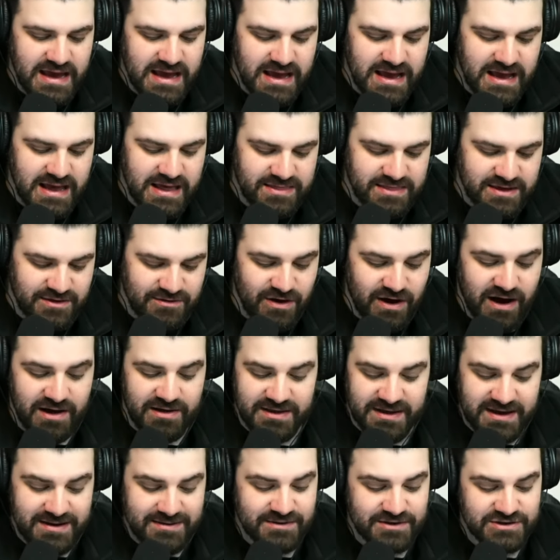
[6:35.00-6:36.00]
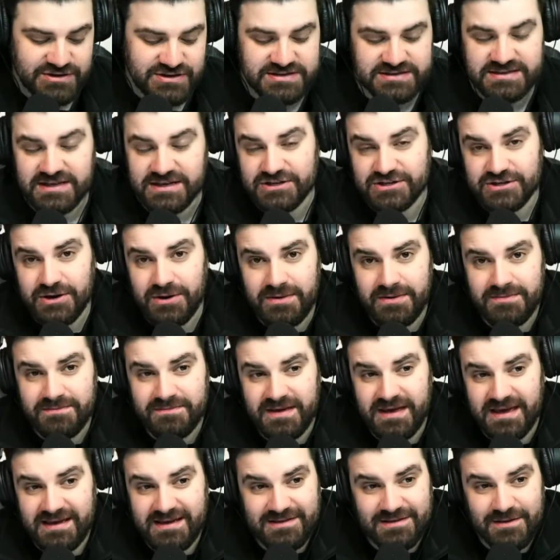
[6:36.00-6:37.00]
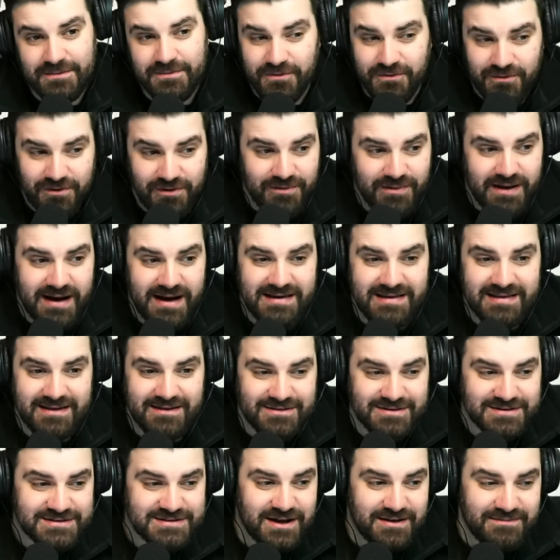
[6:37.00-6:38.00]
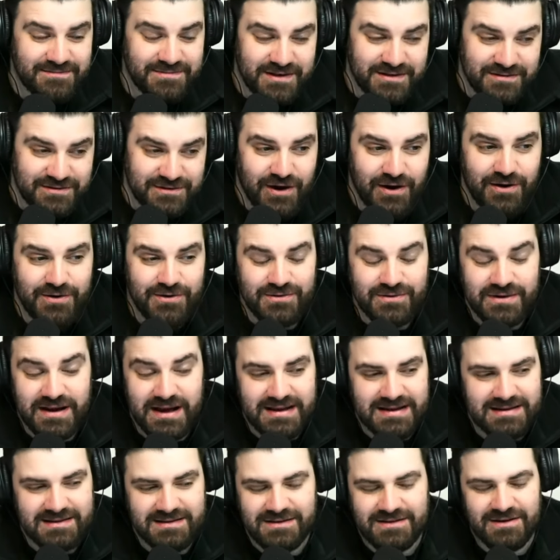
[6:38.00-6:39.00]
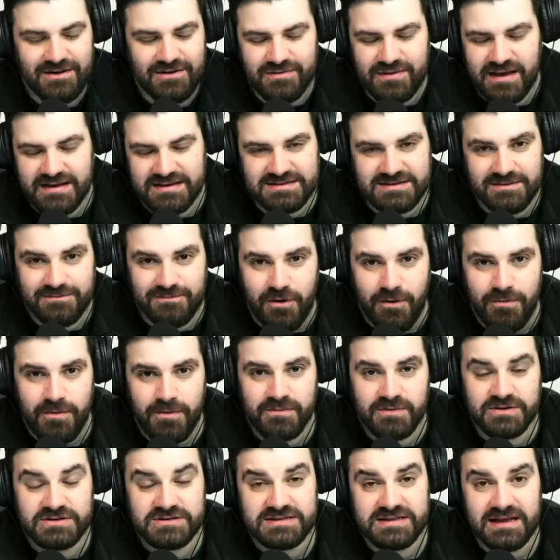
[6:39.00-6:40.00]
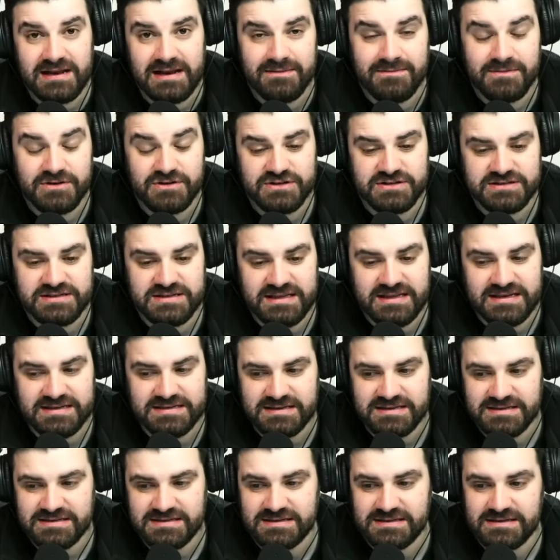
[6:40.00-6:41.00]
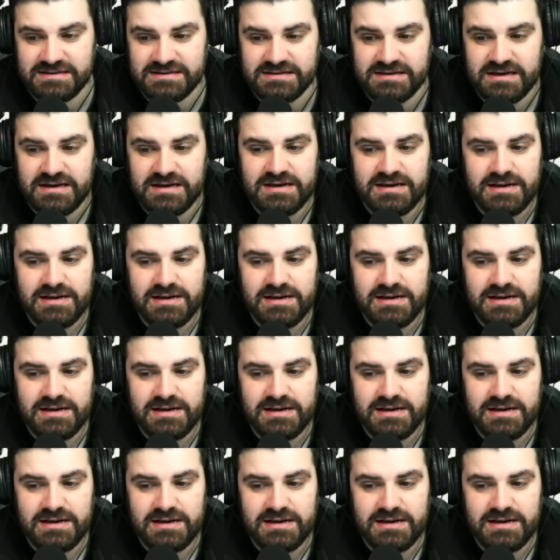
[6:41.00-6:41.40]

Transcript: There are other images that show him kicking the ball away. There are some that don't. And, you know, that's the problem with still images in these incidents.